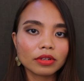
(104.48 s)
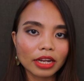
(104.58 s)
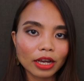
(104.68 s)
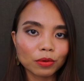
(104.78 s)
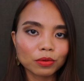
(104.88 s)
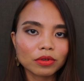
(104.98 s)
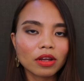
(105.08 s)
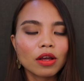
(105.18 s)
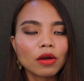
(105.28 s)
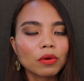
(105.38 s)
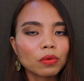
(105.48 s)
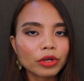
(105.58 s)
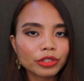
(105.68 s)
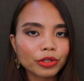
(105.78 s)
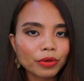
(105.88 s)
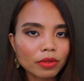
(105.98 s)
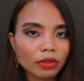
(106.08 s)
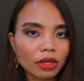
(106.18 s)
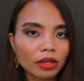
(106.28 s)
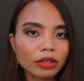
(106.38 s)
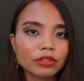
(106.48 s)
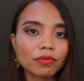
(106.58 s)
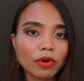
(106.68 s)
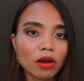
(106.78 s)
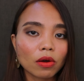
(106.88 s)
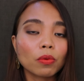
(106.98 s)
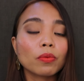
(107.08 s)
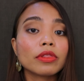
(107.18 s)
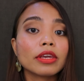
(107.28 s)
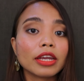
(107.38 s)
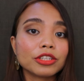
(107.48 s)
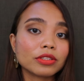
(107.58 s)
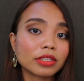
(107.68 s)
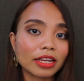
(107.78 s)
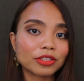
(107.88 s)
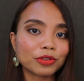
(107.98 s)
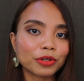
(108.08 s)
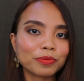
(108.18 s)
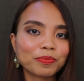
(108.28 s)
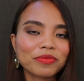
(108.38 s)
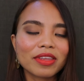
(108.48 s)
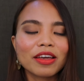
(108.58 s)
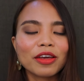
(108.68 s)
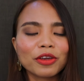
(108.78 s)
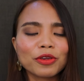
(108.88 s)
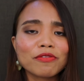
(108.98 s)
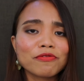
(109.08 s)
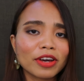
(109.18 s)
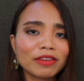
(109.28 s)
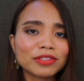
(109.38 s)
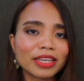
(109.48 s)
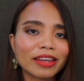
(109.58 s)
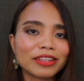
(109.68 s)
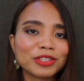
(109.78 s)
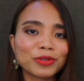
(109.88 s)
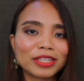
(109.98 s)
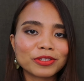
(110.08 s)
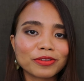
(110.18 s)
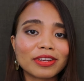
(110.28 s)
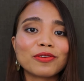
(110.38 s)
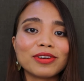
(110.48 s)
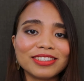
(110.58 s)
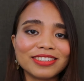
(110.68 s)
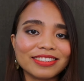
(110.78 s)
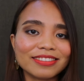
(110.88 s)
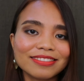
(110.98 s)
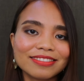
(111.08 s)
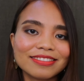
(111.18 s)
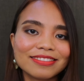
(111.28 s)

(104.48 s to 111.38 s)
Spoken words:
Now, what do you think is wrong with the agent's answer? You have 5 seconds to answer that question.